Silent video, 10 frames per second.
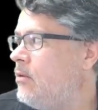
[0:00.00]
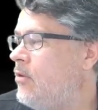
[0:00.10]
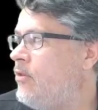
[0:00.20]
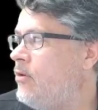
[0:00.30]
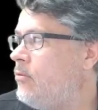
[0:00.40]

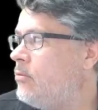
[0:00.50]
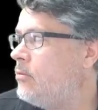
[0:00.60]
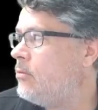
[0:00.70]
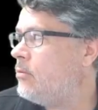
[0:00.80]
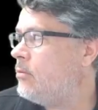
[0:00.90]
Although,
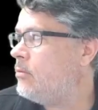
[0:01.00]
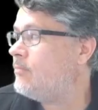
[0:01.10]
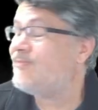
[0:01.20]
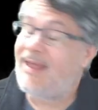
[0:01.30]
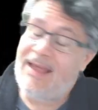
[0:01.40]

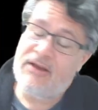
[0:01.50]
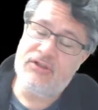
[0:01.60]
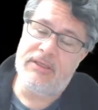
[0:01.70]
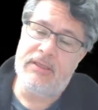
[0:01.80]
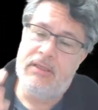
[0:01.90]

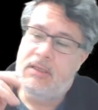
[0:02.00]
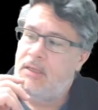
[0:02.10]
actually,